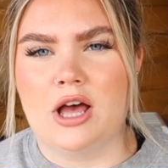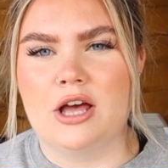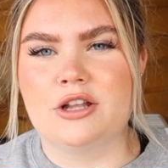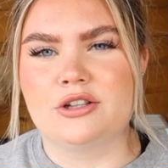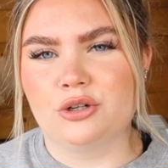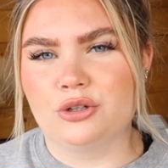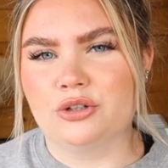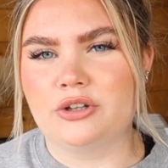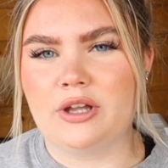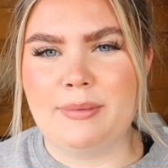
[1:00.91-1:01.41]
as
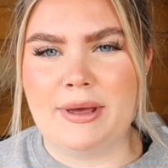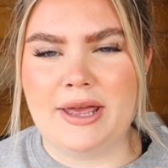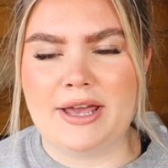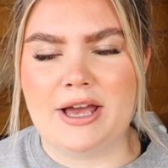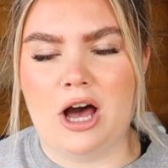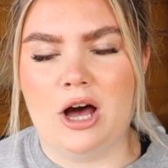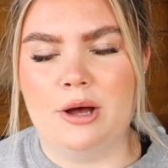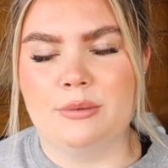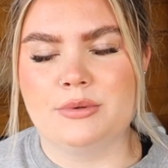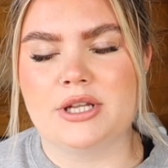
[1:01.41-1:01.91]
long as I make
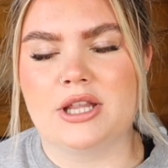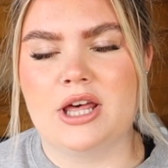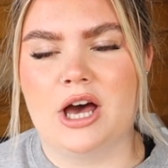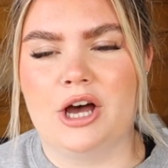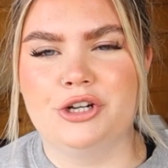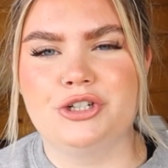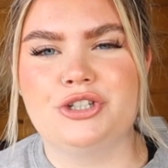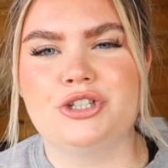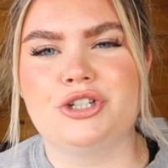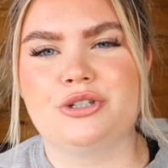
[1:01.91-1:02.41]
it up to
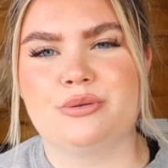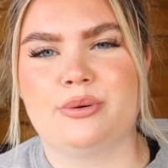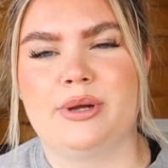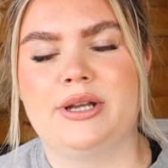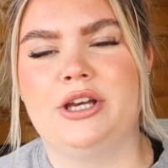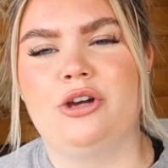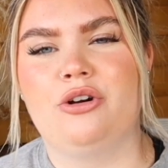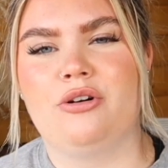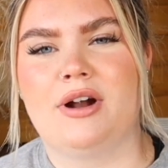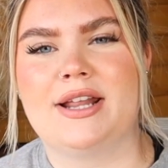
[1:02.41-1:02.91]

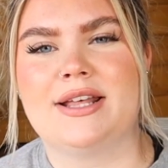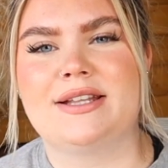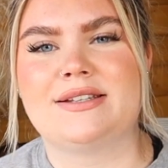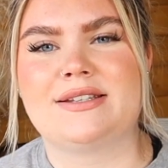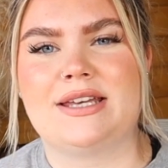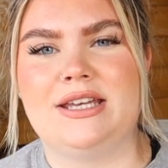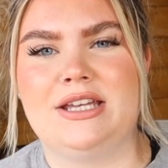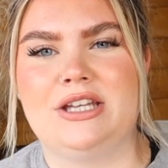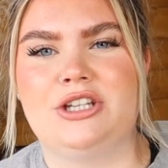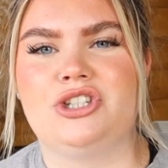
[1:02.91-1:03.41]
120 credits
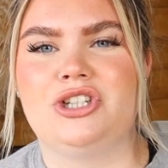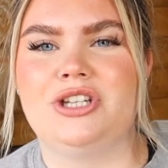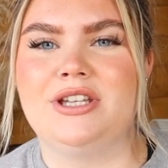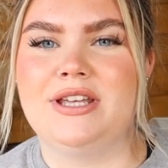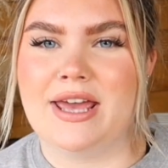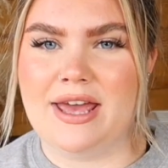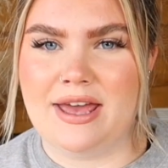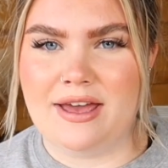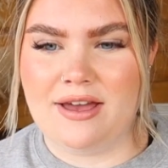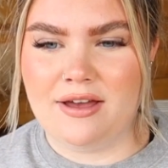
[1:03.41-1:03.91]
each
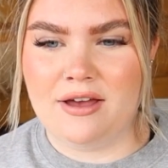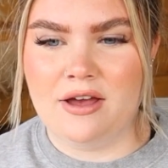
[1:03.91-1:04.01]
year